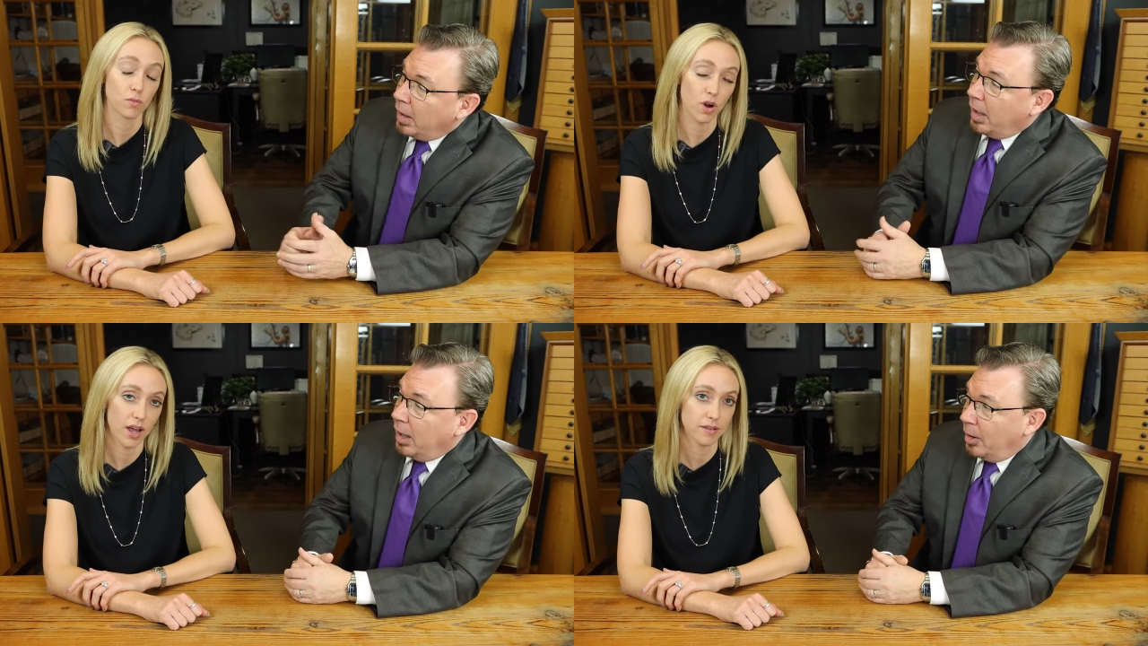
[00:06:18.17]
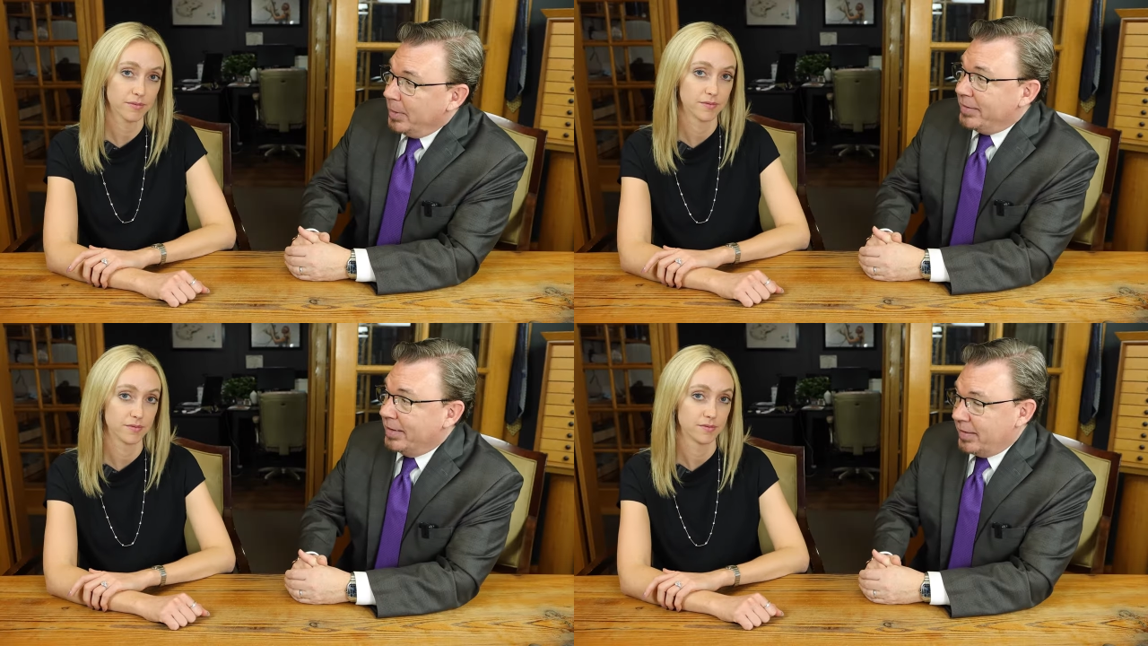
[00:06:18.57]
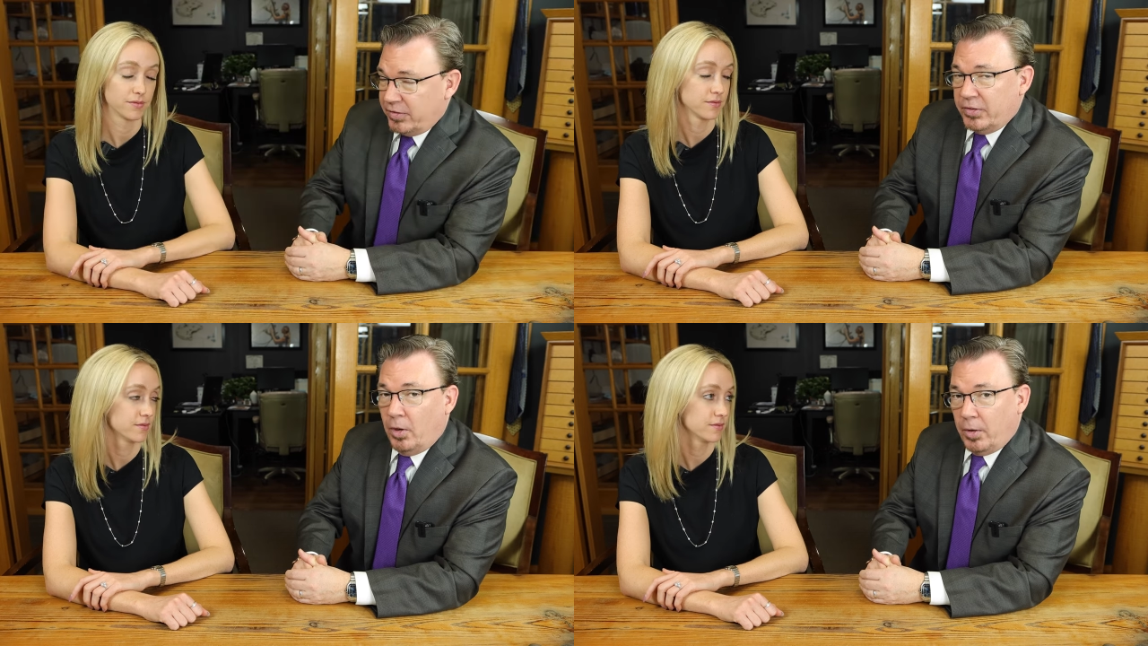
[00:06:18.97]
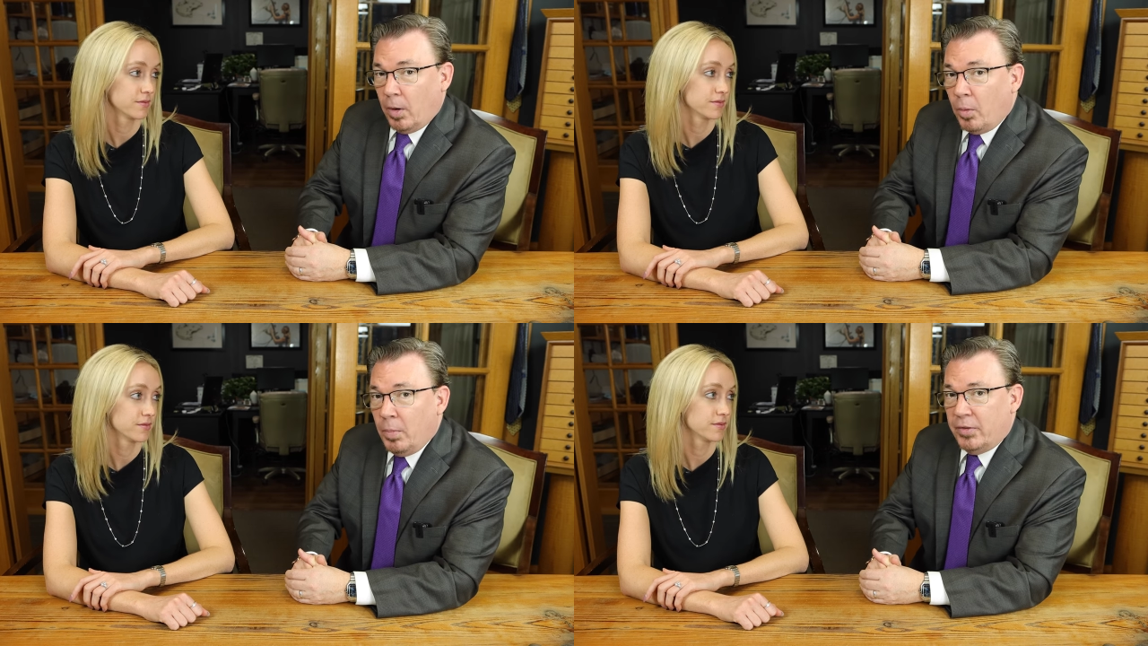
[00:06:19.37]
Speaker 1: Right. Um, it, it, it's a starter
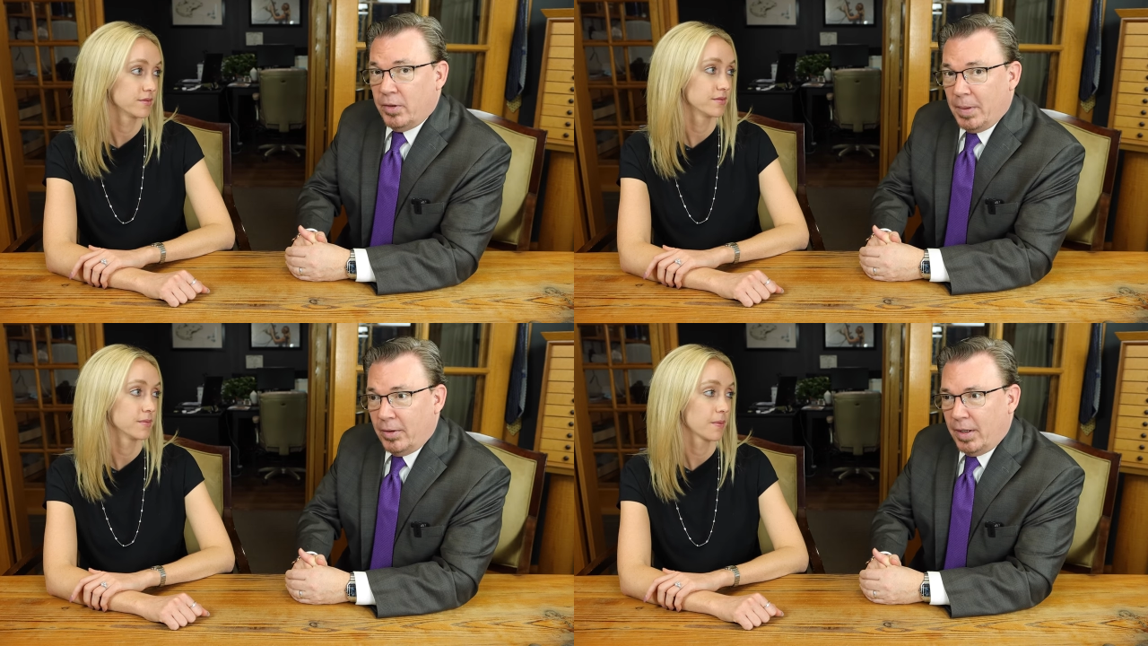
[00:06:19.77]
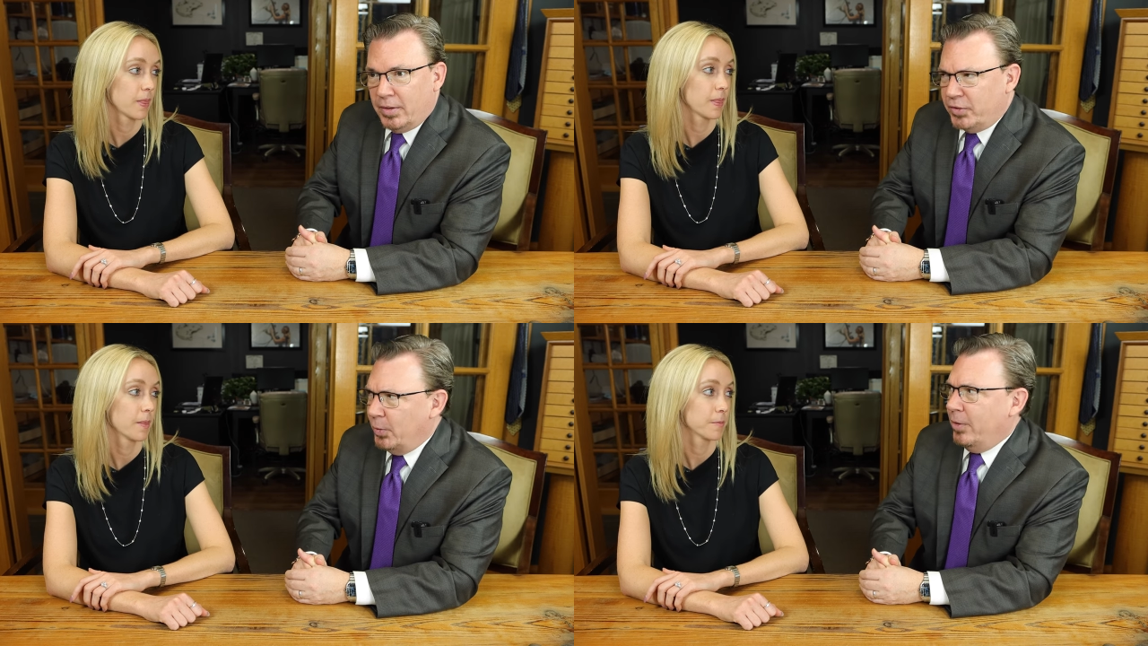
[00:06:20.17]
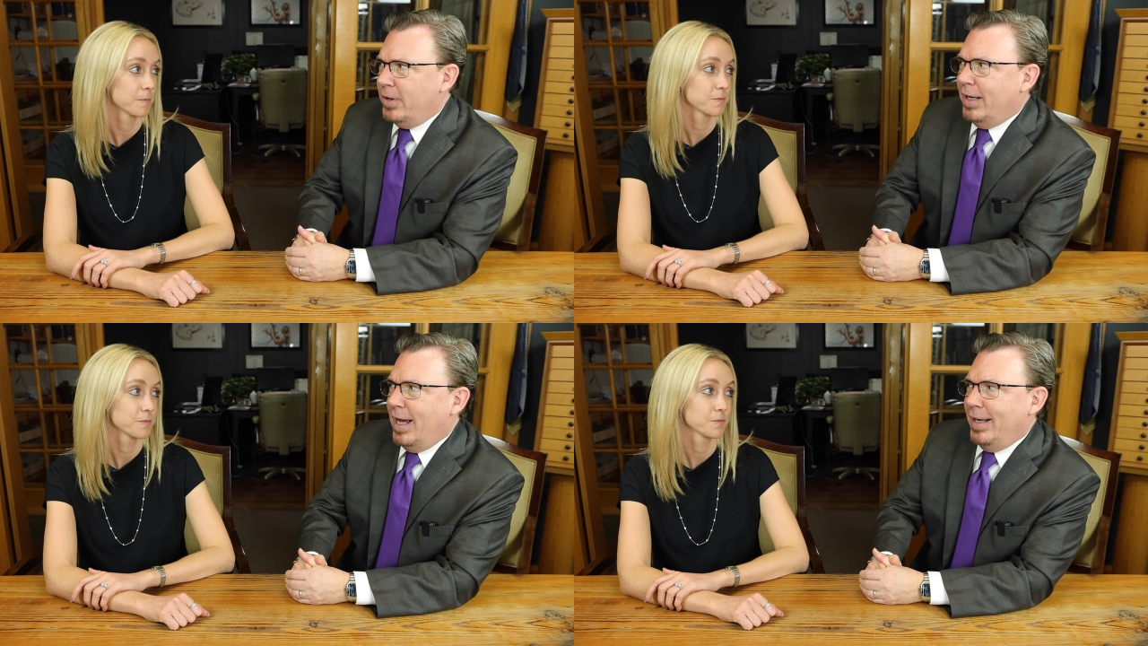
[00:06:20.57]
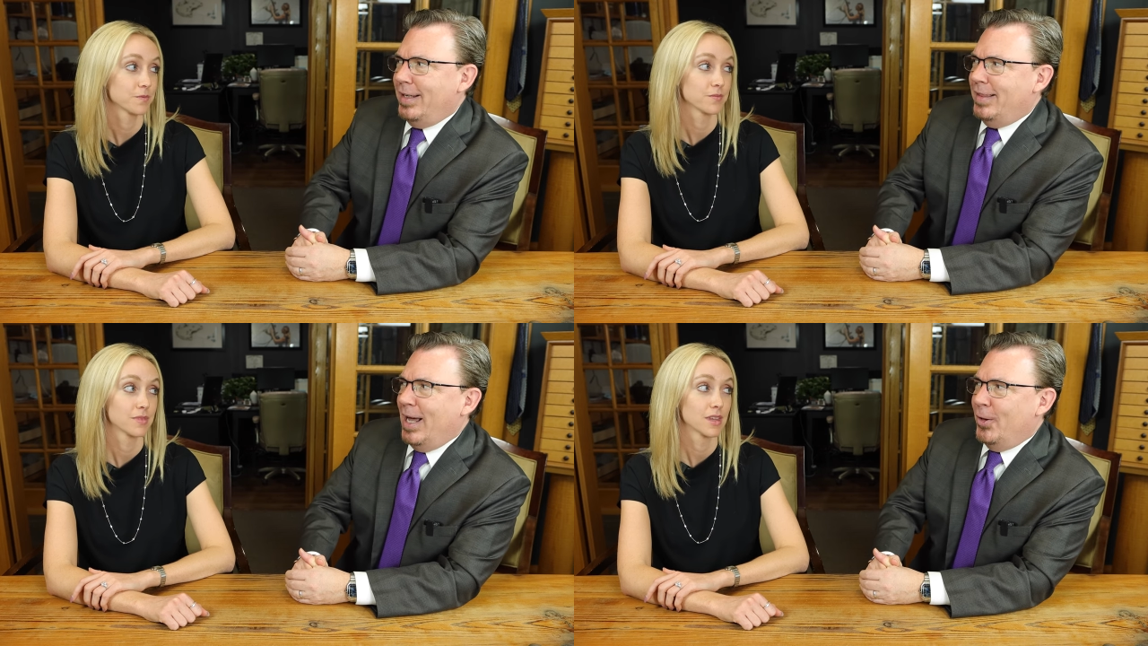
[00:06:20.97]
home. It's about uh,
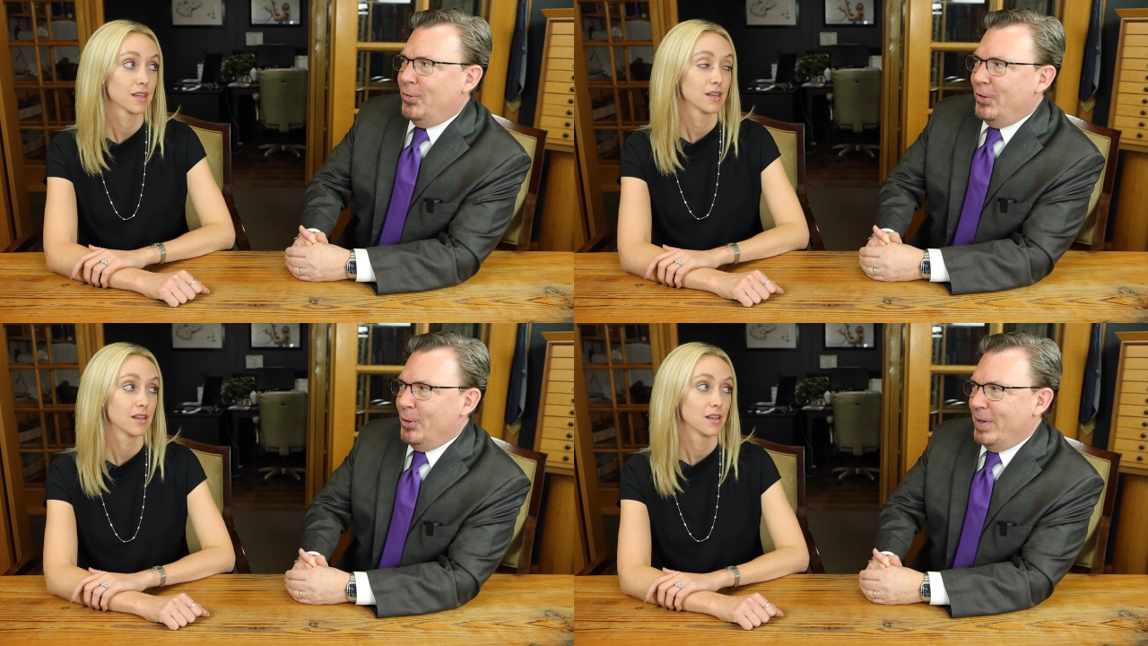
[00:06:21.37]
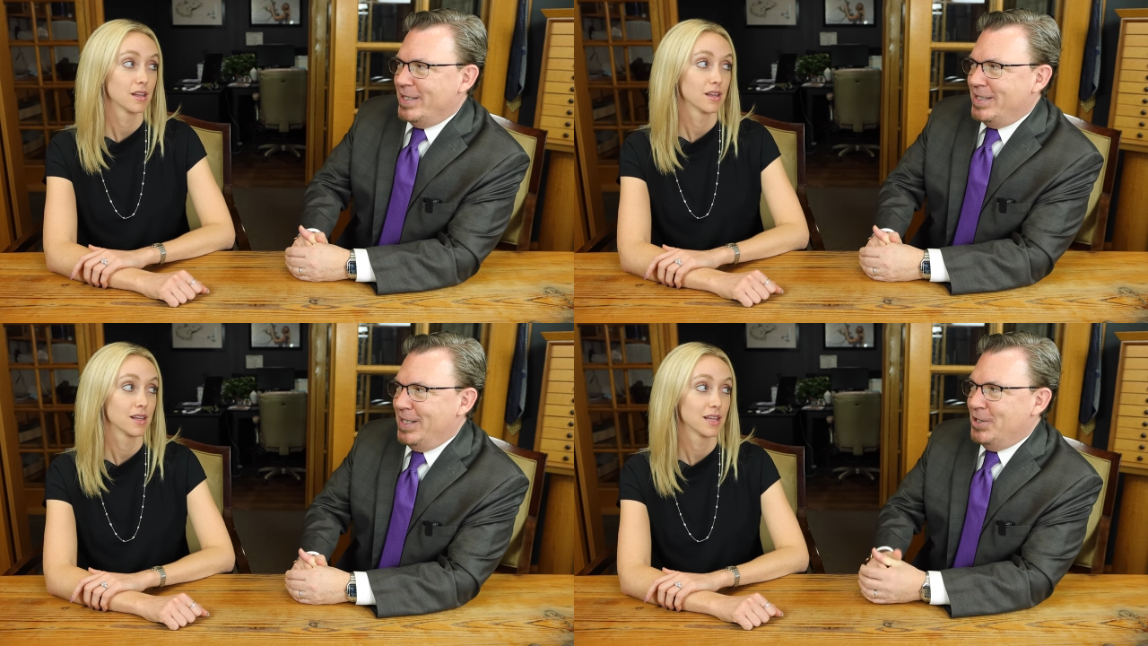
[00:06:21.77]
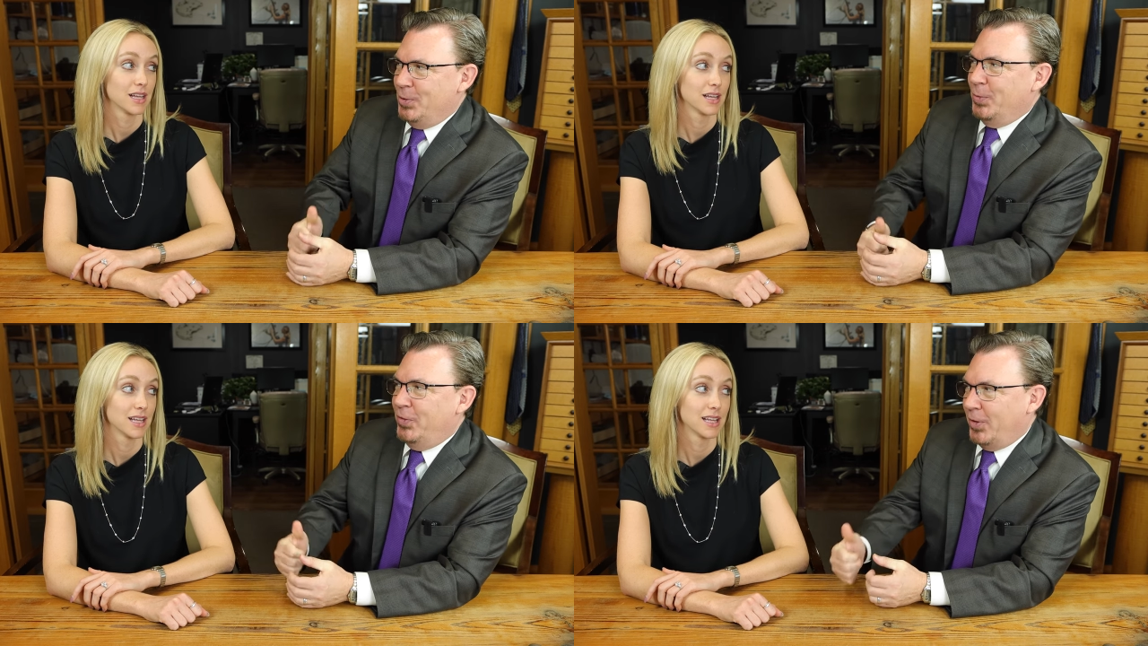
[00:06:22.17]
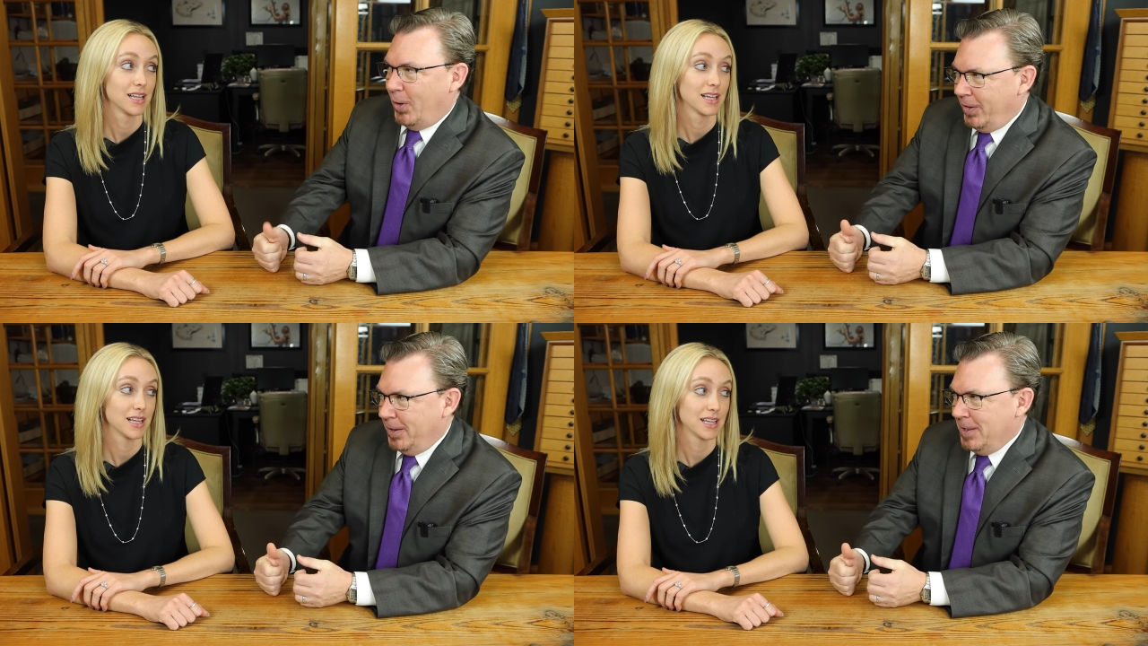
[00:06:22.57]
290,000 USD to
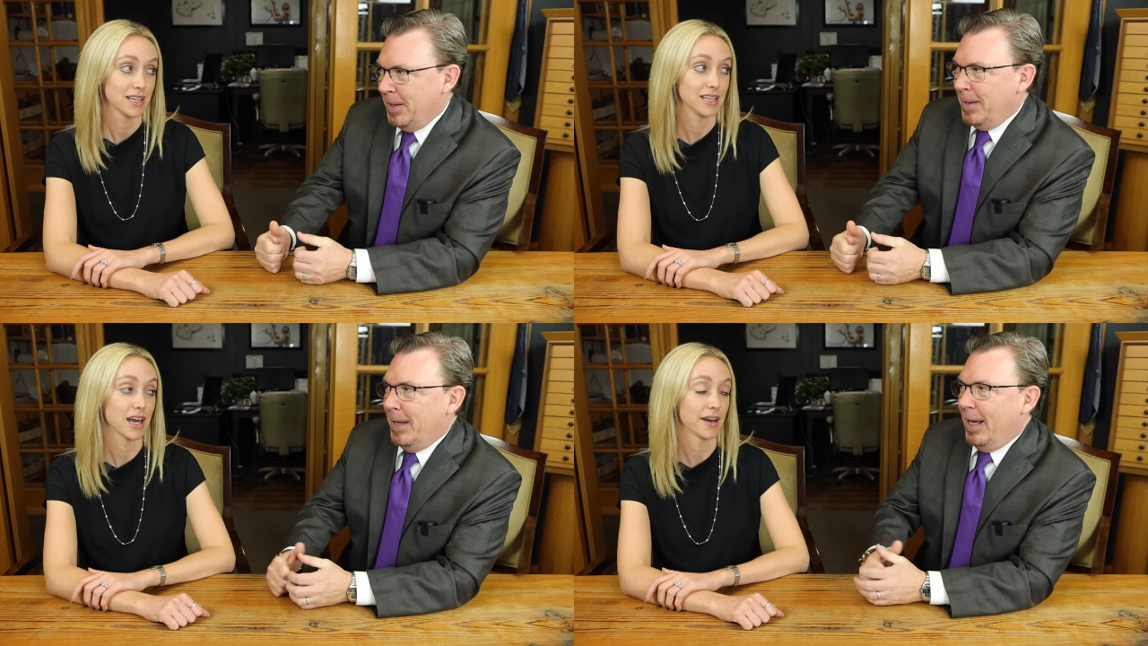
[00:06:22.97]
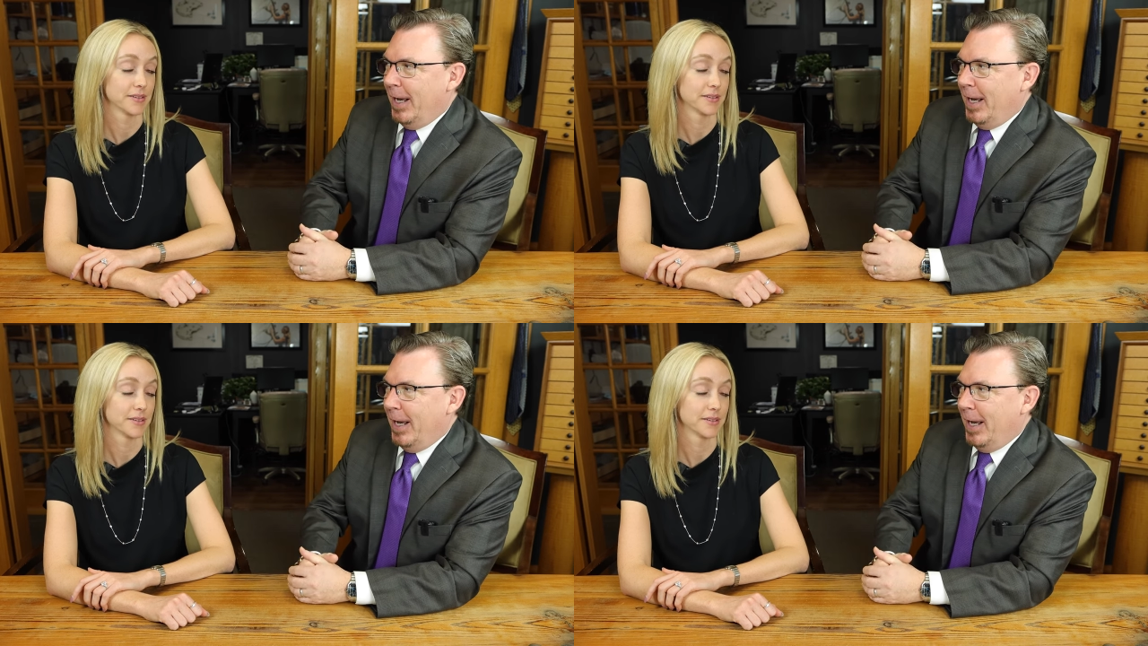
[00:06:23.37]
start. Yeah.